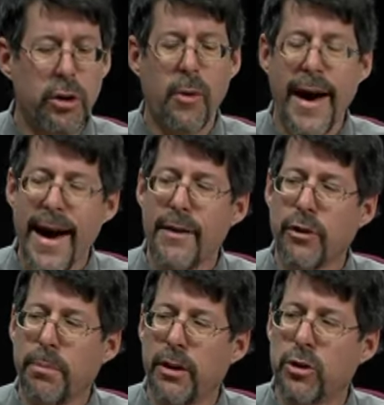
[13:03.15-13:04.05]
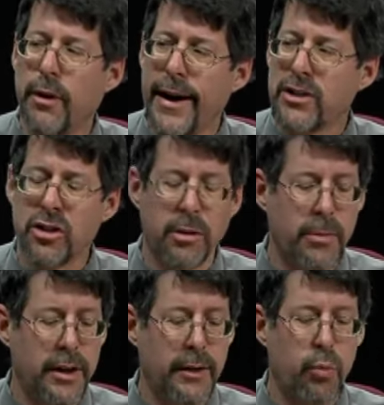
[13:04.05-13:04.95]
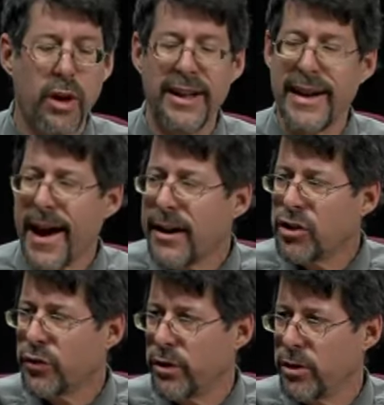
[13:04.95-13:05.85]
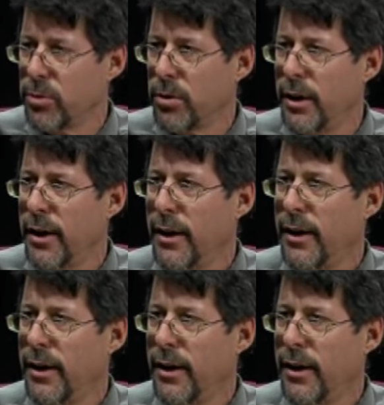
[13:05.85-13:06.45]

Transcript: You don't have a political action committee running ads for you.